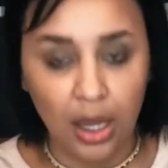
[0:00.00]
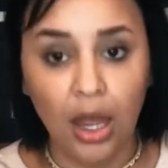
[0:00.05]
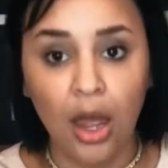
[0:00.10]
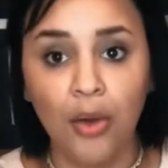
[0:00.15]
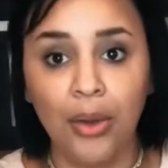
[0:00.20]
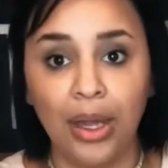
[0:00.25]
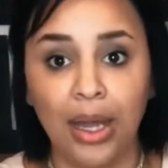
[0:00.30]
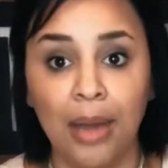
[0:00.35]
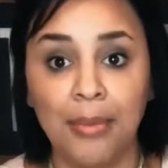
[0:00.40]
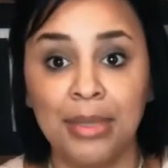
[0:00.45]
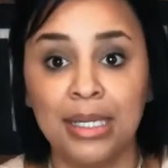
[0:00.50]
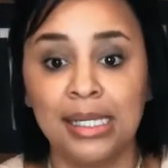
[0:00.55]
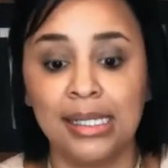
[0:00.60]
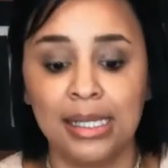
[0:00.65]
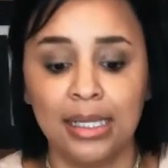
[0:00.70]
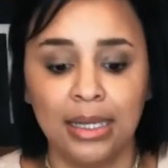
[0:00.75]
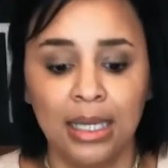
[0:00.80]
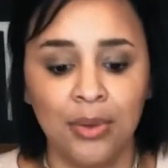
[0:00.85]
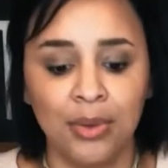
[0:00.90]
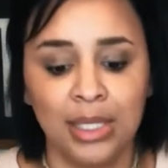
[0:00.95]
Okay, I'm gonna
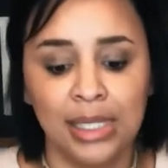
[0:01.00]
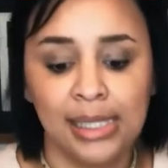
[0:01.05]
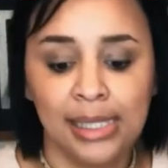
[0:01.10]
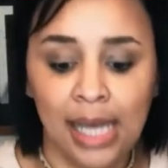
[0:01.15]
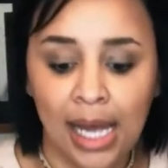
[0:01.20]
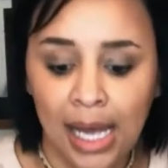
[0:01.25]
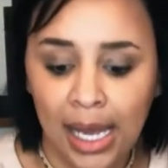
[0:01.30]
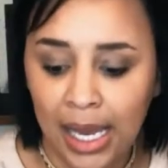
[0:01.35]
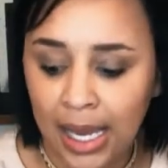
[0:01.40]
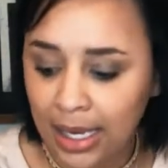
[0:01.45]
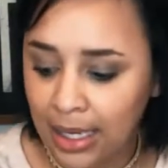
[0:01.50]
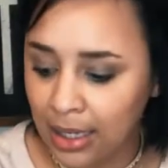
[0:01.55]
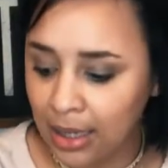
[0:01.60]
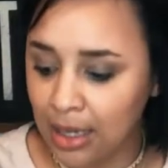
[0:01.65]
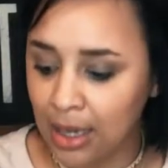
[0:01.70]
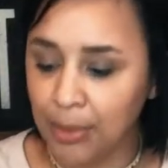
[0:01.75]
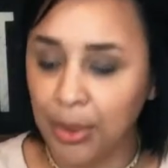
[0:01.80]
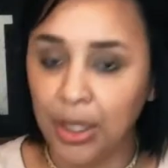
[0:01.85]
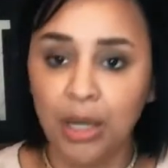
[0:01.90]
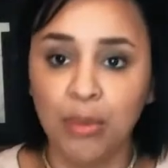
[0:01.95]
set that one aside, and
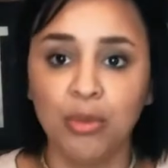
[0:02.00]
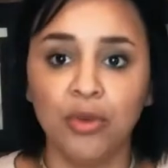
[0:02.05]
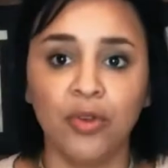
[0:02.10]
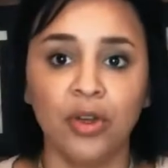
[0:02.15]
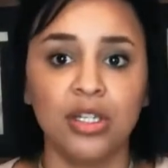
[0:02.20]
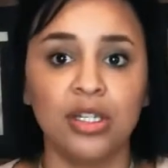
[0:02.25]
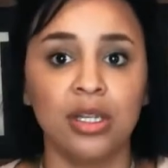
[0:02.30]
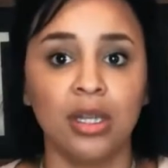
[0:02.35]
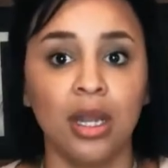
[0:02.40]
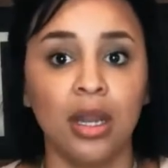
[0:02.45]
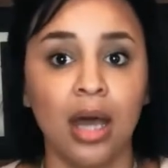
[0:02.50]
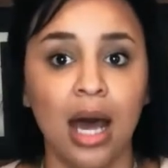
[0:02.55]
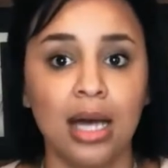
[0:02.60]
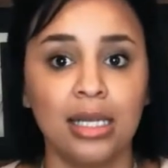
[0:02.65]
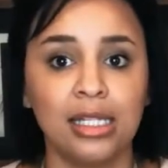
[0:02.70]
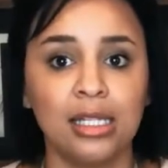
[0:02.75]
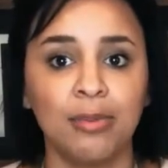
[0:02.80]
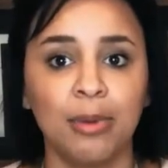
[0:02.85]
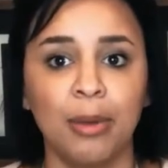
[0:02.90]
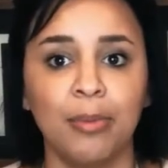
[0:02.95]
then I'm gonna move on to the
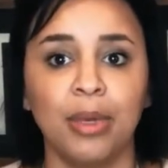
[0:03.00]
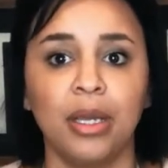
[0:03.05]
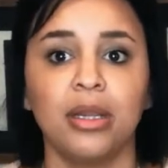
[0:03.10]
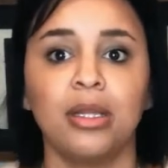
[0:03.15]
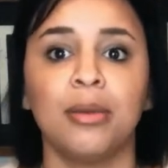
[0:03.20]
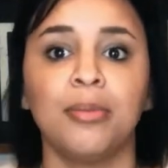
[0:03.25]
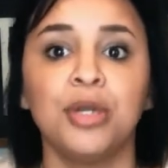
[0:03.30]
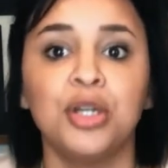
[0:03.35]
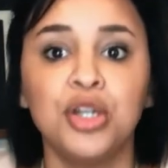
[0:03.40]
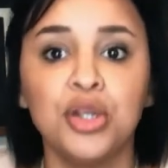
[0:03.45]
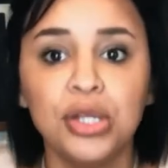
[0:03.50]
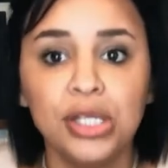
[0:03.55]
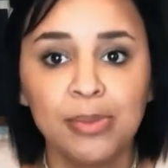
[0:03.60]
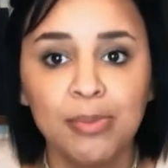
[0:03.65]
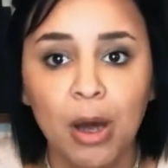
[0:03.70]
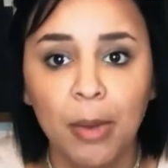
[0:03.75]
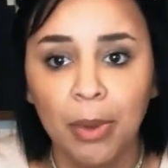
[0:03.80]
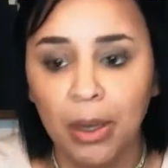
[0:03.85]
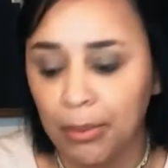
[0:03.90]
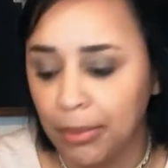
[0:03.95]
last pumpkin. I'm gonna do the
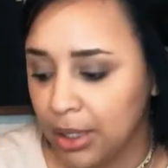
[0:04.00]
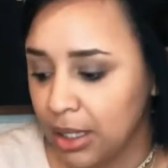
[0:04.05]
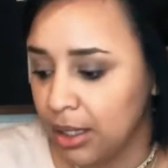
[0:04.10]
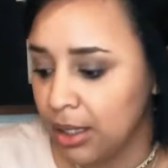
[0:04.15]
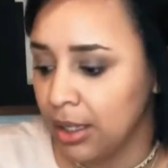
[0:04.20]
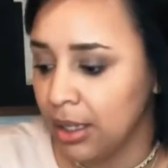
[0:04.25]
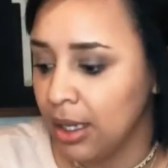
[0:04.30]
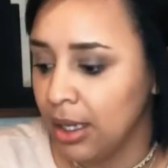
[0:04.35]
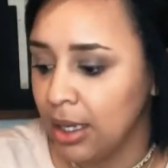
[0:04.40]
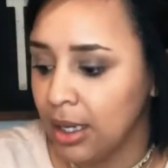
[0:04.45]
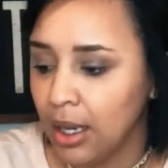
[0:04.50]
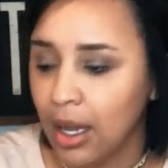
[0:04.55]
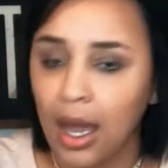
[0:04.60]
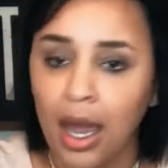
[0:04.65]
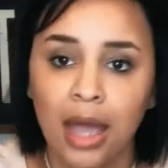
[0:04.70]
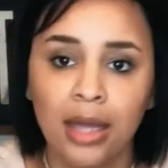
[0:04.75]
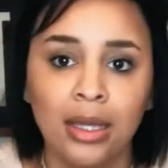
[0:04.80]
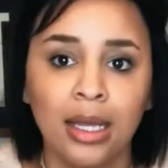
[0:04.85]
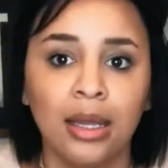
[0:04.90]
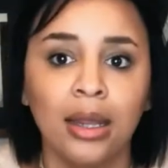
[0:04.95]
small pumpkin,
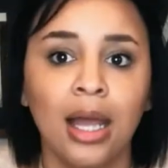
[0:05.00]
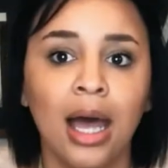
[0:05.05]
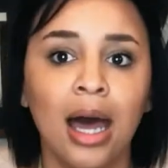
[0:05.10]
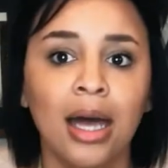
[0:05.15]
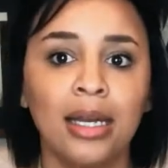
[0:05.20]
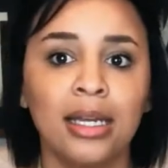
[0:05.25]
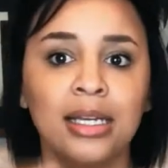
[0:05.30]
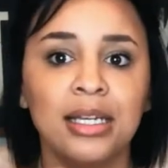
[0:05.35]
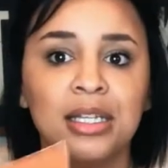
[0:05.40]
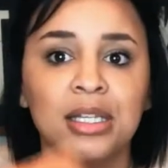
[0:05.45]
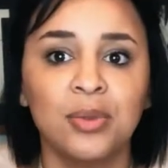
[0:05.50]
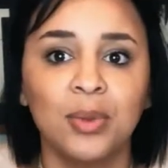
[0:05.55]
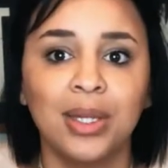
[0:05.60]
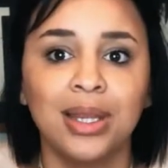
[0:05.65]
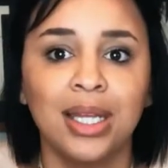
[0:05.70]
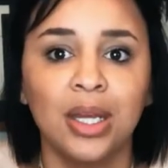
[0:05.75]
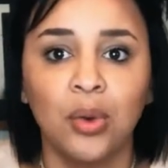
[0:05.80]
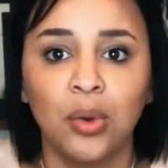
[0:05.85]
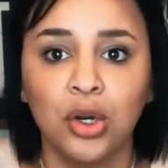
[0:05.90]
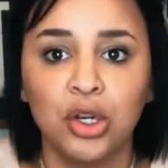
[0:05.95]
and then that is with
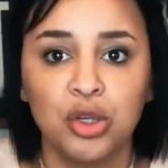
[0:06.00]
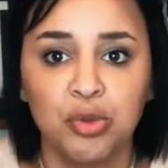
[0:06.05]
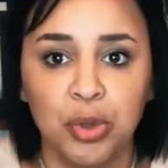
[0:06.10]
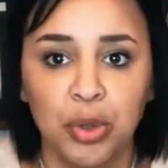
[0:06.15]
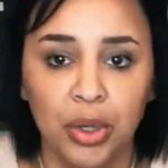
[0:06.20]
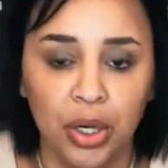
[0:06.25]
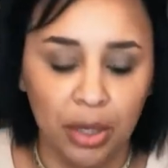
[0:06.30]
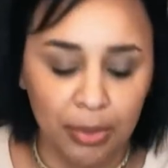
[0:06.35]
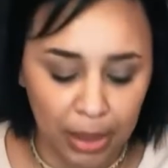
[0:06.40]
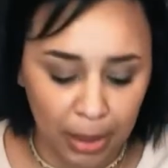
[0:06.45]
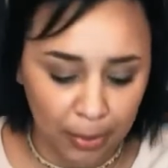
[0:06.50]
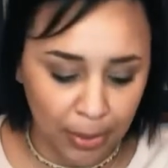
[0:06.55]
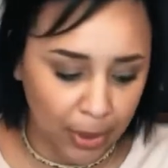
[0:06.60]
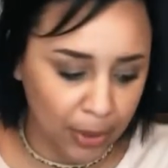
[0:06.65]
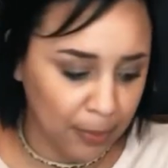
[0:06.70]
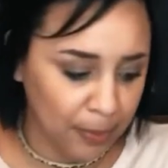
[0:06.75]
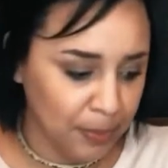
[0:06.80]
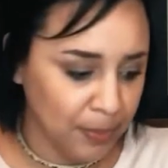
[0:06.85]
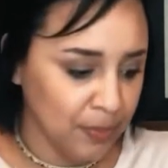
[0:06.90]
the orange polka dot paper.